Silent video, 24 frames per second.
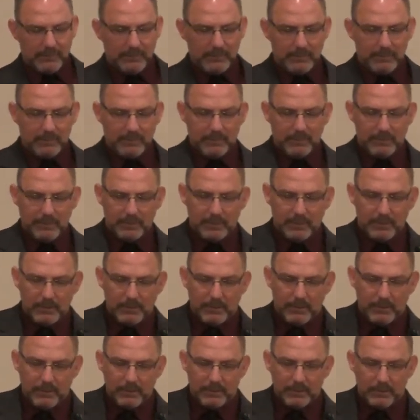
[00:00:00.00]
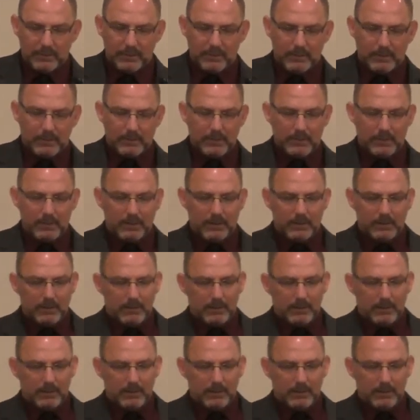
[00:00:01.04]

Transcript: Nobody speaks.